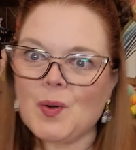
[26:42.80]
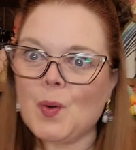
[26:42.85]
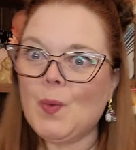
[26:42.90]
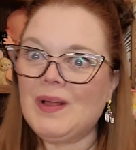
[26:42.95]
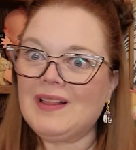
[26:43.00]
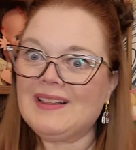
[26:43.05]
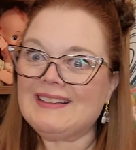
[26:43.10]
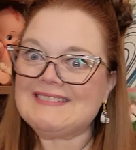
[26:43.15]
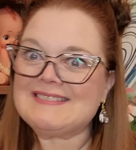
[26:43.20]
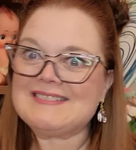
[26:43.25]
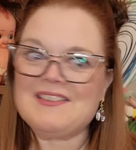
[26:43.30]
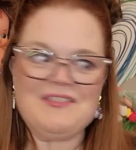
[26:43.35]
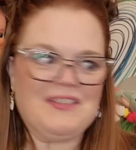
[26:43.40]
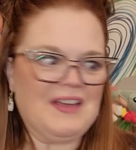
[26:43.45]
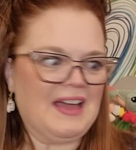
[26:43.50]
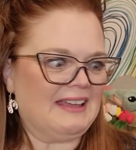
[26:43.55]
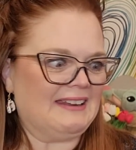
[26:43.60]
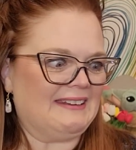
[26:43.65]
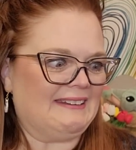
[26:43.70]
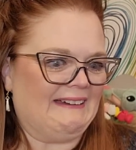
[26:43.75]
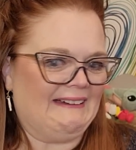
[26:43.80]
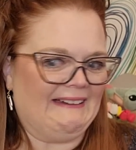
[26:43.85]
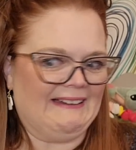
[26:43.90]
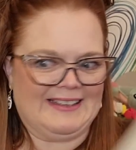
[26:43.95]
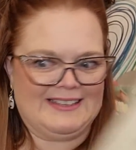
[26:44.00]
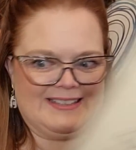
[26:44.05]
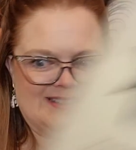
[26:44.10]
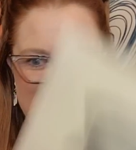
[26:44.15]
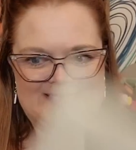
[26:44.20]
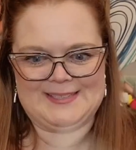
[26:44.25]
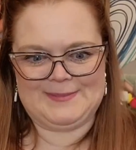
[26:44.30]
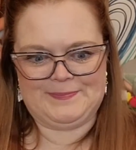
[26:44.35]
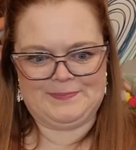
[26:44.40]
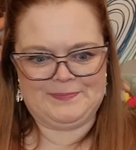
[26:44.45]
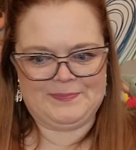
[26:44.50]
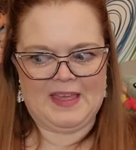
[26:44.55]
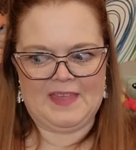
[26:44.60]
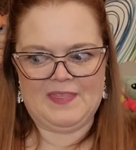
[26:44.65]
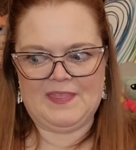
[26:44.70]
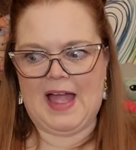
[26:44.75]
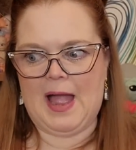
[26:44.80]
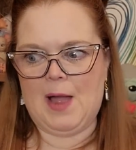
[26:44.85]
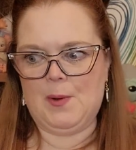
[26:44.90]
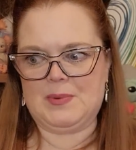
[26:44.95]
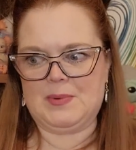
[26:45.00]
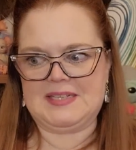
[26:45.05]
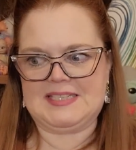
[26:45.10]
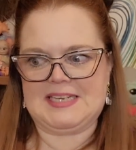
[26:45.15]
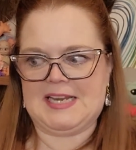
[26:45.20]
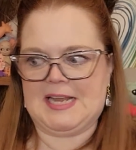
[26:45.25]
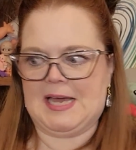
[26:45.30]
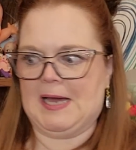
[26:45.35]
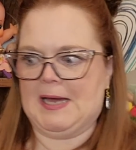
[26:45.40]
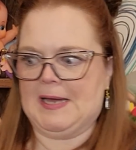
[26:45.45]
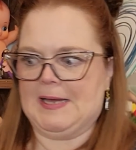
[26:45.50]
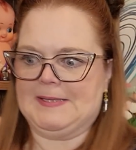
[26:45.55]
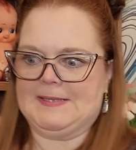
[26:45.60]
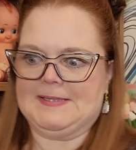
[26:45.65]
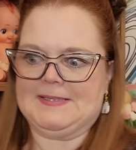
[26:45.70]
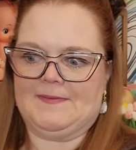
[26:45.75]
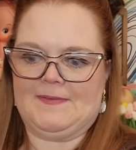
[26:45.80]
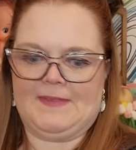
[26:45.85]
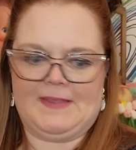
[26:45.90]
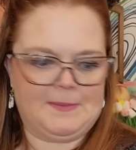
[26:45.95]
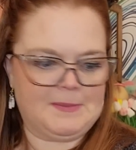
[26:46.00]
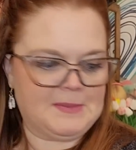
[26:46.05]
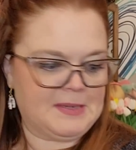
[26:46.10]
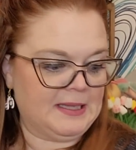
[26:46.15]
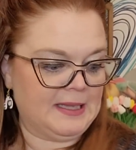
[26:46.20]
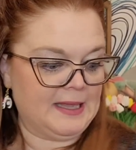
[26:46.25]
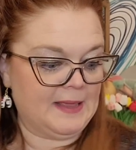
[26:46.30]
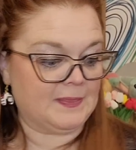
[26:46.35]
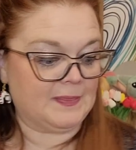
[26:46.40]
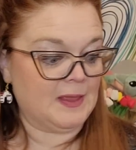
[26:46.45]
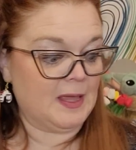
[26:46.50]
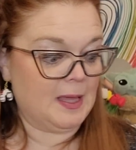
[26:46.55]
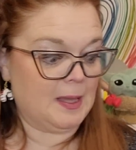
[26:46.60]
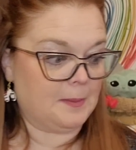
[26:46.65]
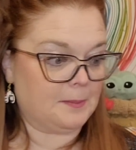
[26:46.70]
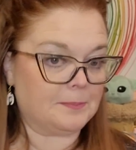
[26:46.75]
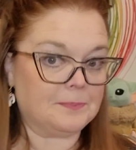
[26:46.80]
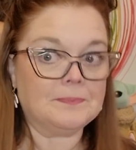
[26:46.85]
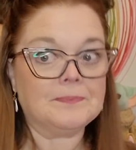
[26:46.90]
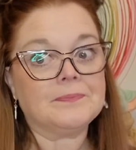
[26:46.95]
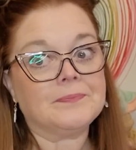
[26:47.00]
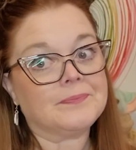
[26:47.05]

Well, isn't that nice? That was nice of them to let them